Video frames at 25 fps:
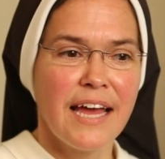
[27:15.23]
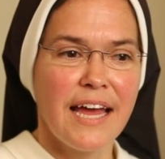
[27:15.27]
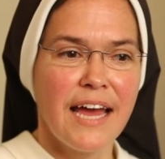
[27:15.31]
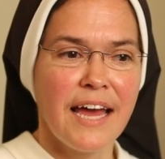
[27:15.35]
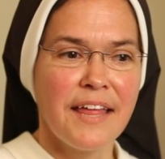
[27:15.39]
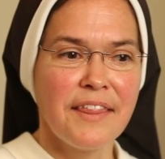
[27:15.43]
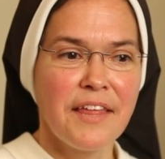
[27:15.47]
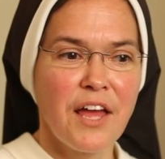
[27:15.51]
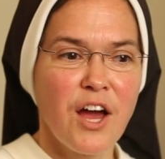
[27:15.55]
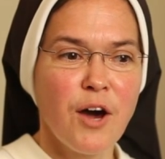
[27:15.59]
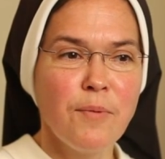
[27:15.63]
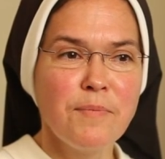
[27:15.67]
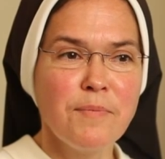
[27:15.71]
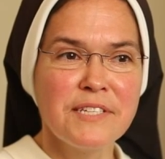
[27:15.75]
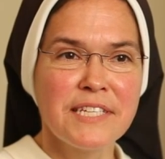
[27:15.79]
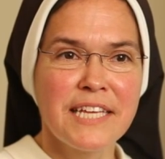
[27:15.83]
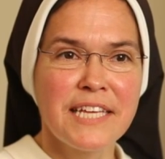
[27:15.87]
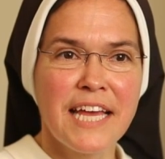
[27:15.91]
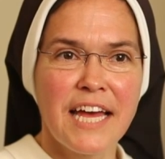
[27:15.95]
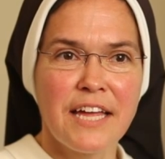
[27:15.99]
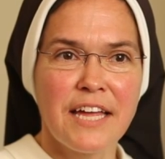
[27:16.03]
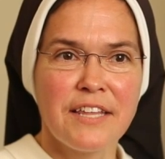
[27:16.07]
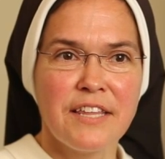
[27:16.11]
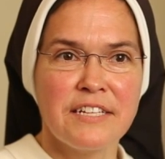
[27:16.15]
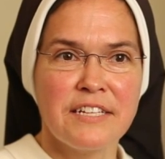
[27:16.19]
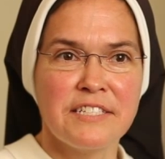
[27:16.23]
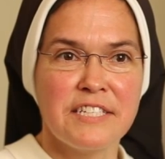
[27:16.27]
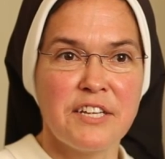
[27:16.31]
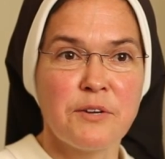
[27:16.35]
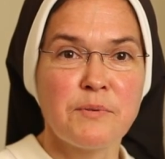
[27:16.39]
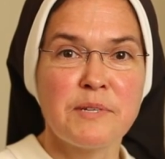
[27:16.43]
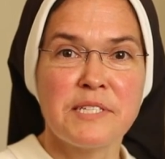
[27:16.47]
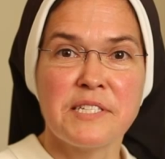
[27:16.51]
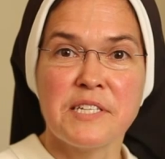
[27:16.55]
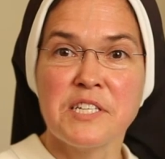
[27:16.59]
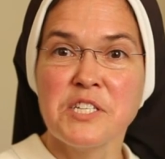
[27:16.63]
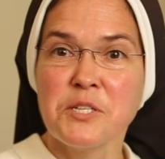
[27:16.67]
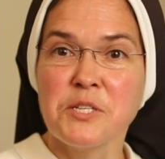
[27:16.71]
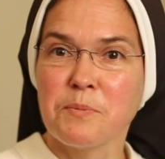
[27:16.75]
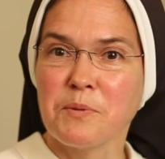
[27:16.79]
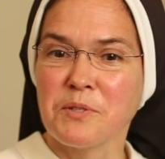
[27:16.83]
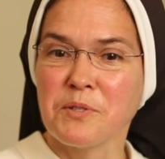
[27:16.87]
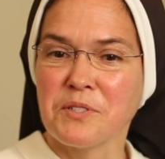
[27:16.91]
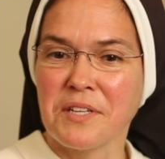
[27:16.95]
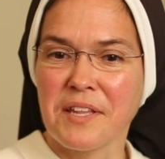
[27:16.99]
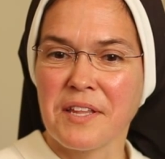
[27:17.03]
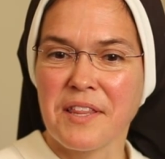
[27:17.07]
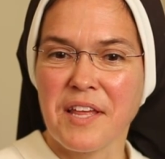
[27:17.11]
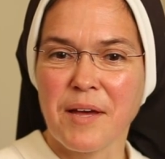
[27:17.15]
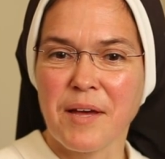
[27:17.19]
And they almost can't, it's irresistible
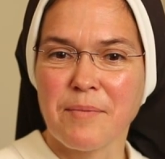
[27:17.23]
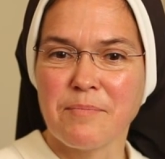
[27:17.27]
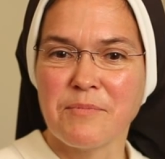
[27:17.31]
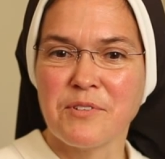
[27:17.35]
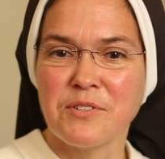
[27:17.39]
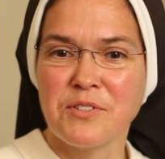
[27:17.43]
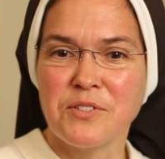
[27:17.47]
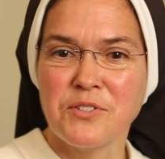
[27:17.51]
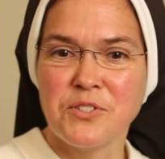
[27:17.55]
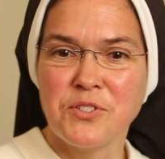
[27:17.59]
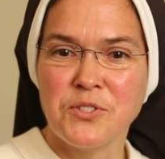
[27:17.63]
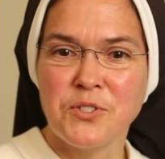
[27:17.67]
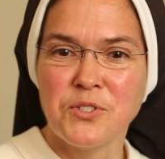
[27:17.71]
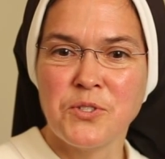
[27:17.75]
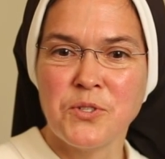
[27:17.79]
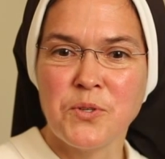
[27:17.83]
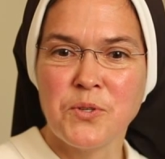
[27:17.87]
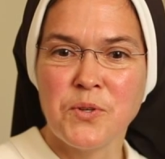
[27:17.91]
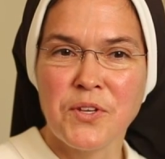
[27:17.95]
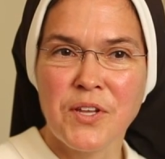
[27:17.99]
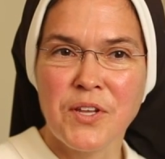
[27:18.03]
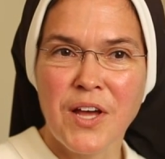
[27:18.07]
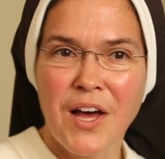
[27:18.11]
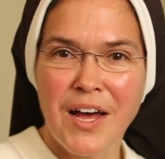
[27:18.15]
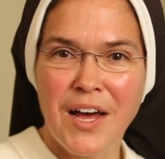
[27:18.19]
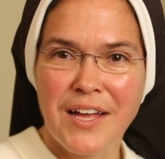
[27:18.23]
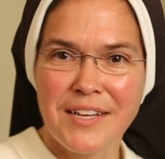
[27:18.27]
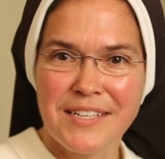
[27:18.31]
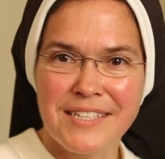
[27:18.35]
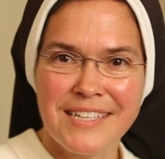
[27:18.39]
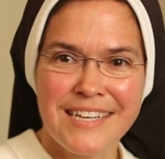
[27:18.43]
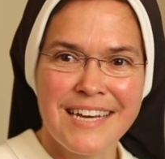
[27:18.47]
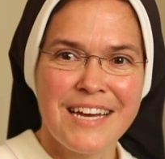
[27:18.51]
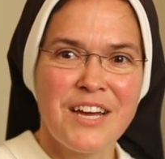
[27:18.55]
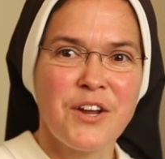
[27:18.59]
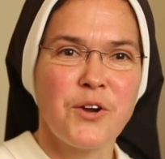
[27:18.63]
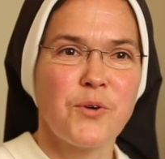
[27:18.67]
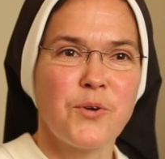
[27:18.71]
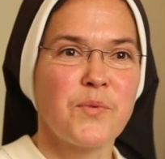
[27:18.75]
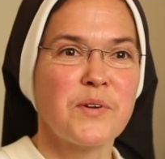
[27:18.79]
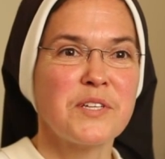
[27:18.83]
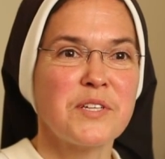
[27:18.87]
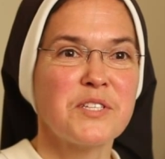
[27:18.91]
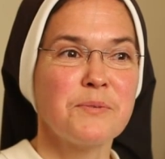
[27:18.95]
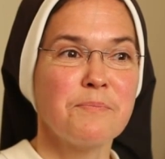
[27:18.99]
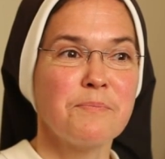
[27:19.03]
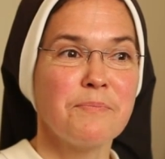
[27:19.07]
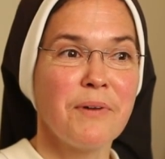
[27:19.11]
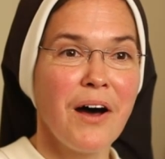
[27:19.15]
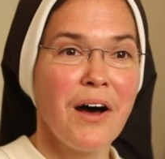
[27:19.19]
to them to not
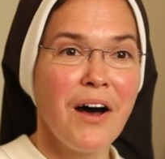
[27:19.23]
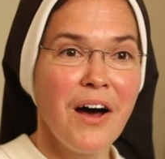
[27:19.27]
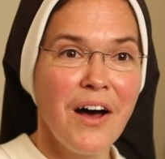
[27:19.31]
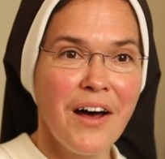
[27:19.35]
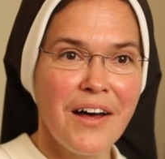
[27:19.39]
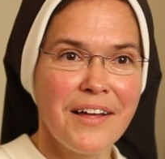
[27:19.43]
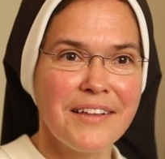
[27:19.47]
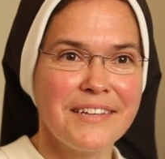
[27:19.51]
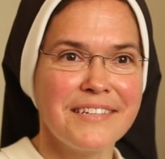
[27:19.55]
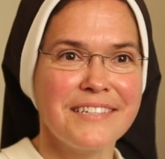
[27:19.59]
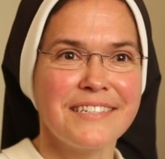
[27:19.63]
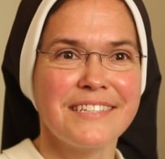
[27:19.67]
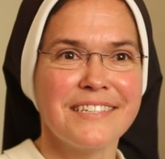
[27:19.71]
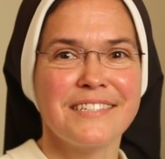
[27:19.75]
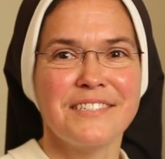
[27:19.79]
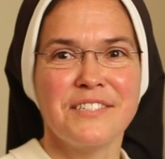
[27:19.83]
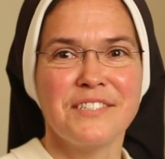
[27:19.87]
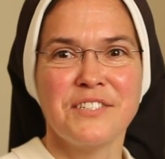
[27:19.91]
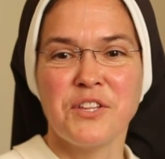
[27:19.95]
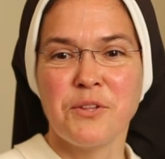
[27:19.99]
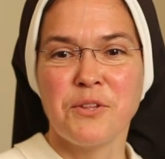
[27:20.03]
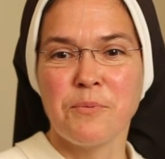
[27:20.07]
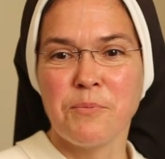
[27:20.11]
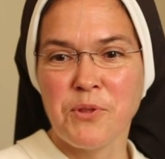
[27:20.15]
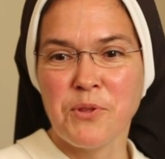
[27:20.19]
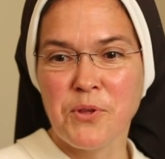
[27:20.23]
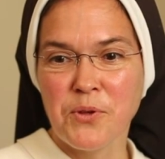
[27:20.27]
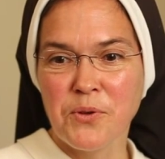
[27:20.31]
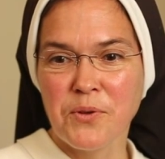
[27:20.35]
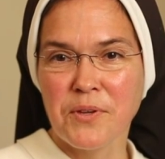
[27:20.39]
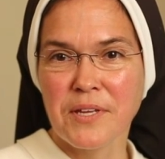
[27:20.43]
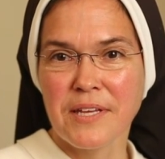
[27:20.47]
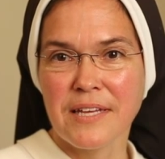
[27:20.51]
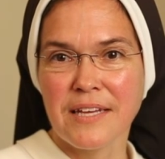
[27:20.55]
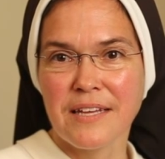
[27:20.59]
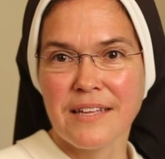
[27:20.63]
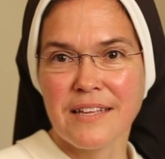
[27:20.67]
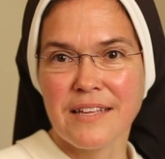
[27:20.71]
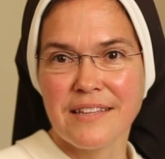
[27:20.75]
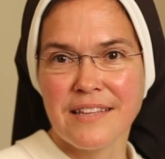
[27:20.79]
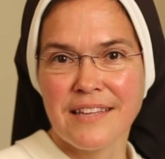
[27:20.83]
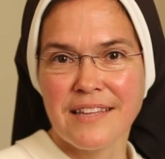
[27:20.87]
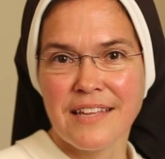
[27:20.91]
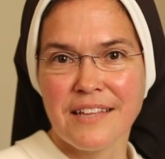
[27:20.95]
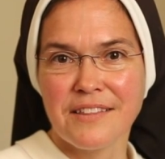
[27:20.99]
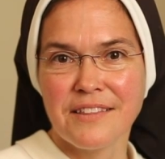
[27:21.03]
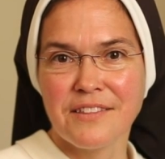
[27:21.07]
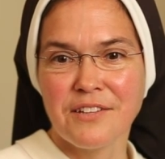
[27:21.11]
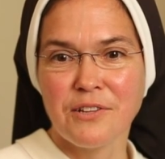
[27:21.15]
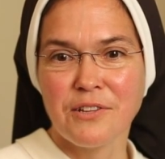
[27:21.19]
respond to the beauty
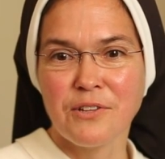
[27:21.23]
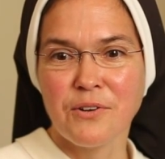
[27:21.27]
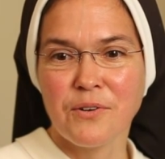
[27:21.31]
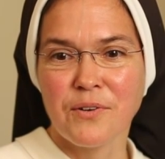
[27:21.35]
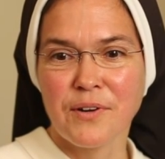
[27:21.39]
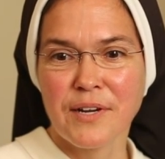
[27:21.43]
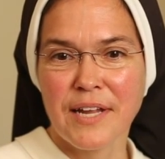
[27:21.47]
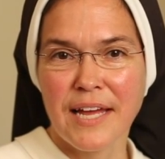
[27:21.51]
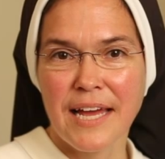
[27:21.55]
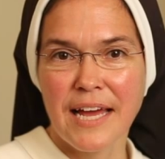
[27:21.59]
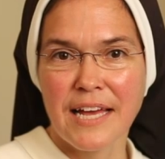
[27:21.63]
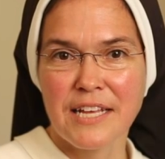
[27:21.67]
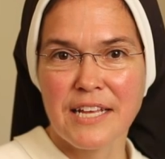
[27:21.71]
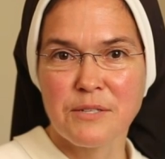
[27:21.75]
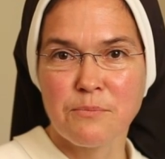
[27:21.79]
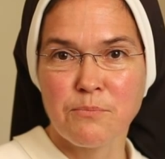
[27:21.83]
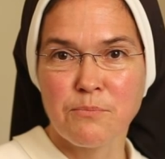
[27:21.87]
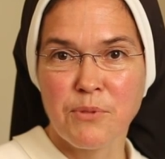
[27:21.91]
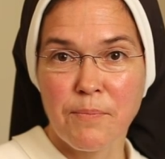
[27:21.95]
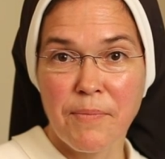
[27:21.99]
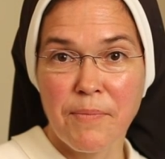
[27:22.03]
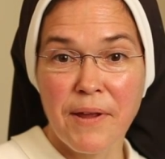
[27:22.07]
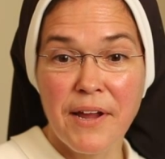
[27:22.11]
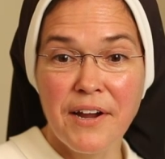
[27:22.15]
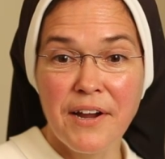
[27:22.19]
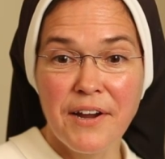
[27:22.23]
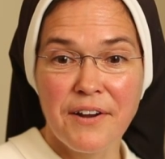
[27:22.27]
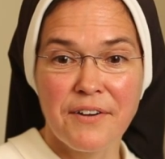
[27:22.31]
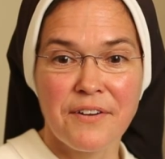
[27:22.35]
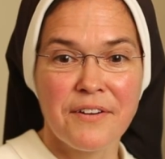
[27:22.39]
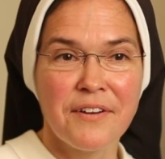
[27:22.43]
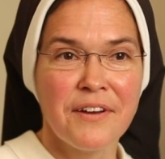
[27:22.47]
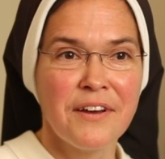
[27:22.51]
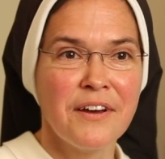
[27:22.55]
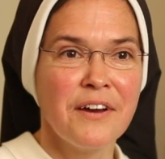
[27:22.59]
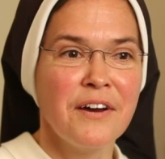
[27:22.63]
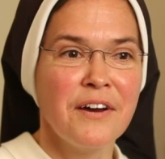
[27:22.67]
that the Lord has prepared